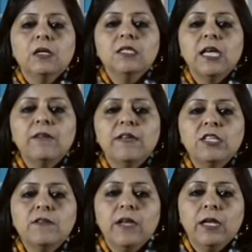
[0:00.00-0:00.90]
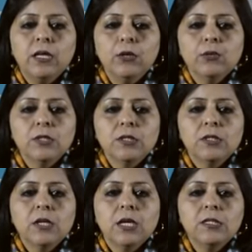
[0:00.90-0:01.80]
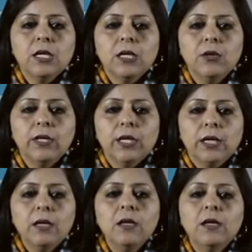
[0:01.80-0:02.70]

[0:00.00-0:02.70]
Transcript: Derivative includes a security